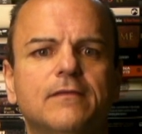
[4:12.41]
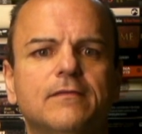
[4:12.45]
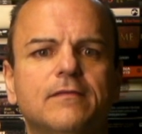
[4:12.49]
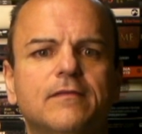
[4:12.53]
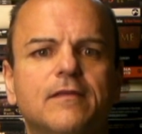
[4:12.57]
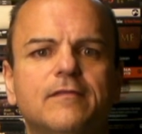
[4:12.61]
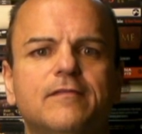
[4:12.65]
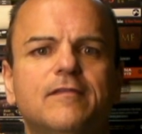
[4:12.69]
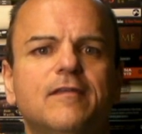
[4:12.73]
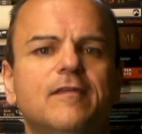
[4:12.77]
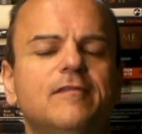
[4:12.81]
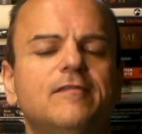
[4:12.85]

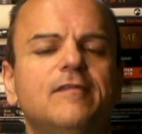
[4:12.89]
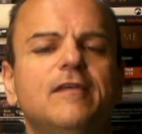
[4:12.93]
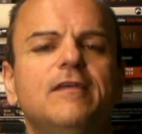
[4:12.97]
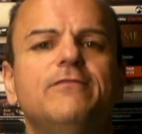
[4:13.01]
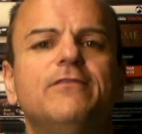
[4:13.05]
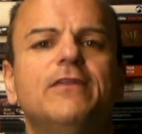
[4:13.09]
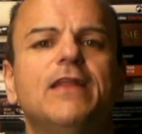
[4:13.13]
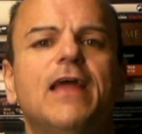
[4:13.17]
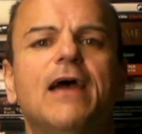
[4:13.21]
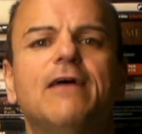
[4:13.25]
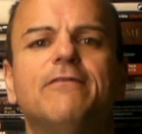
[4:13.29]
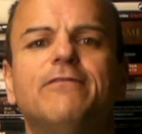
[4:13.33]
Does this
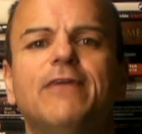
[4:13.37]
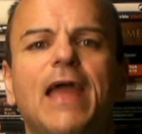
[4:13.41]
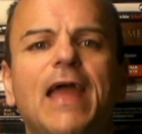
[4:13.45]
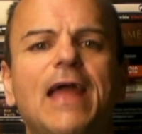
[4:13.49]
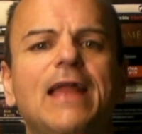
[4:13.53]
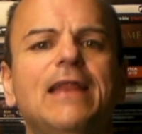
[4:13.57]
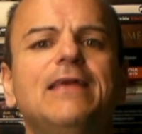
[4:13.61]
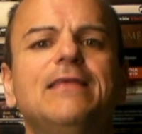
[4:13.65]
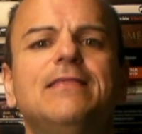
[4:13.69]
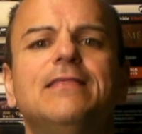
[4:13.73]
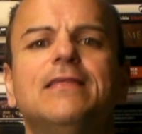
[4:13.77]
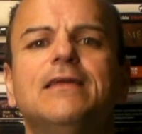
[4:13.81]
even have
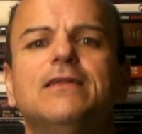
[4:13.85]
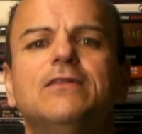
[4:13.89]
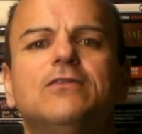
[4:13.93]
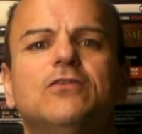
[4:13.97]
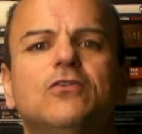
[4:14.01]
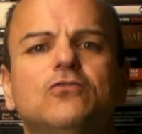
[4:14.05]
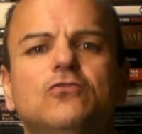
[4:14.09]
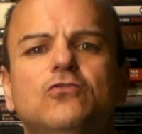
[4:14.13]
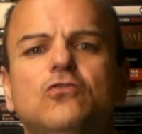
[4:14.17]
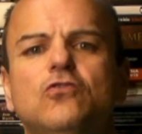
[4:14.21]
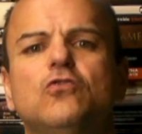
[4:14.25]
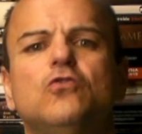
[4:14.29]
anything
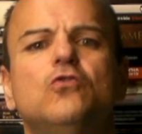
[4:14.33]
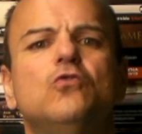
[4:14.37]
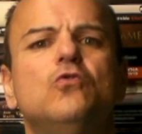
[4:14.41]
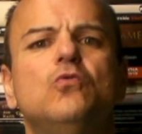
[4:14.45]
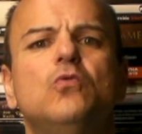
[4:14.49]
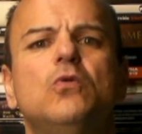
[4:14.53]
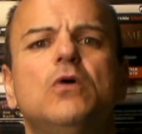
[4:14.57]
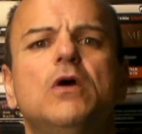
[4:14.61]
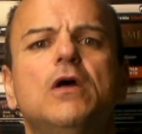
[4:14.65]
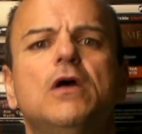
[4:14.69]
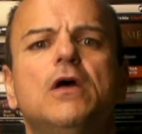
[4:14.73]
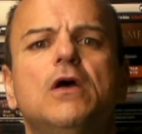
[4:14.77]
to
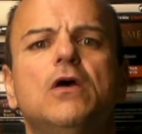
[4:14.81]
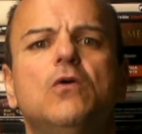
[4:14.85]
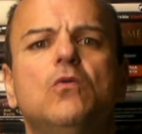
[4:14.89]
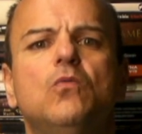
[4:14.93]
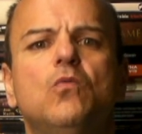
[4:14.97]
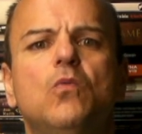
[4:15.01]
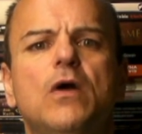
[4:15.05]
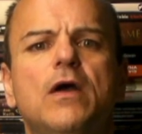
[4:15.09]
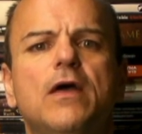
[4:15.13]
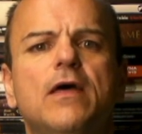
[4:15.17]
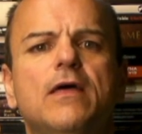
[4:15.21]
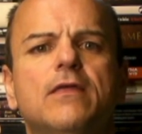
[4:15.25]
do
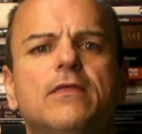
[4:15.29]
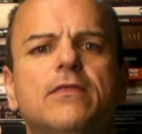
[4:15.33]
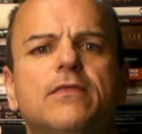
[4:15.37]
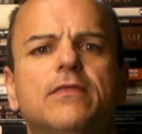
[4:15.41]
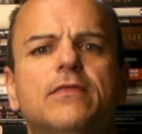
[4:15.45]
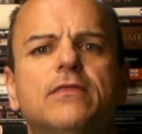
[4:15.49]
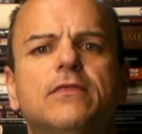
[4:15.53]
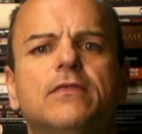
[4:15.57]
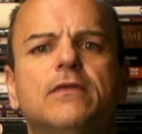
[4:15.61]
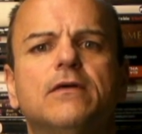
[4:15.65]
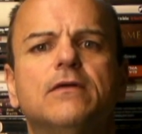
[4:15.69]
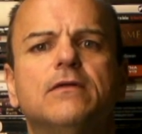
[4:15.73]

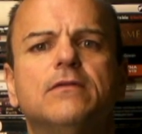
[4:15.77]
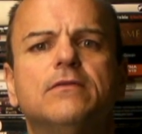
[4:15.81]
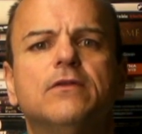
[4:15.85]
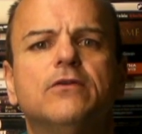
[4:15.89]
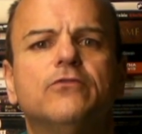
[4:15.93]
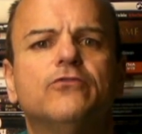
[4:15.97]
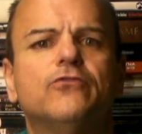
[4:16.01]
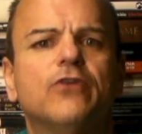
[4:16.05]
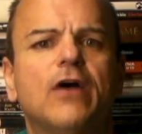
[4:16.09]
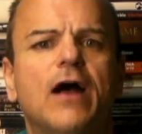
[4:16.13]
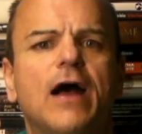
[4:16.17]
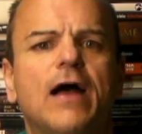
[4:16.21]
with the
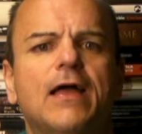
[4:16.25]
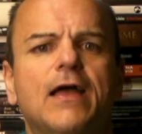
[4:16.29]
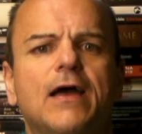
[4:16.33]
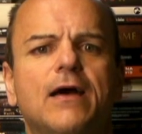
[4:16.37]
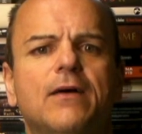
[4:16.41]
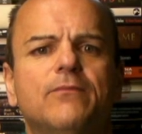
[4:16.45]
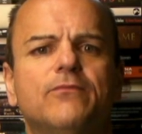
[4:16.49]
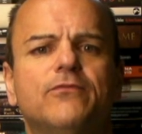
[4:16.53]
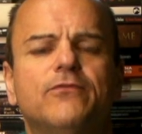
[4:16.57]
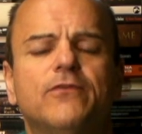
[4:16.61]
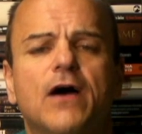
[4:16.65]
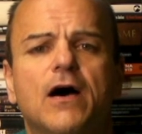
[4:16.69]

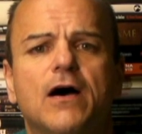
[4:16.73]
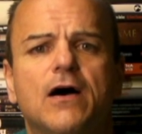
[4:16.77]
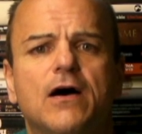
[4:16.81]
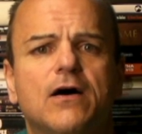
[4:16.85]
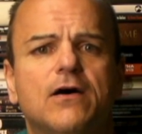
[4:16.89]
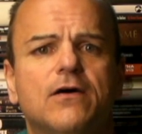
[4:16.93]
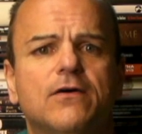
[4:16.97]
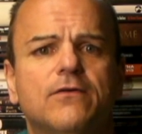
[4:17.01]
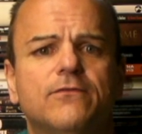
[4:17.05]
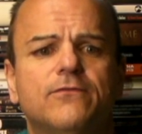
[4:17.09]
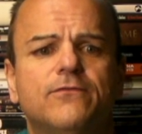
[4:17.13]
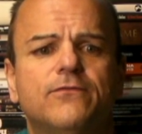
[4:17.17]
triumph
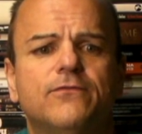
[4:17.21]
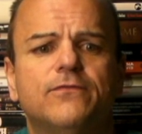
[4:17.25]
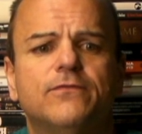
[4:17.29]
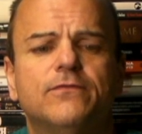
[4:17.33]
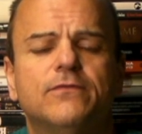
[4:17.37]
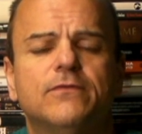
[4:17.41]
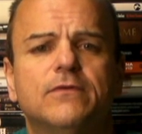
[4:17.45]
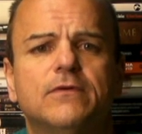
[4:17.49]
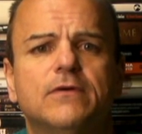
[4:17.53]
of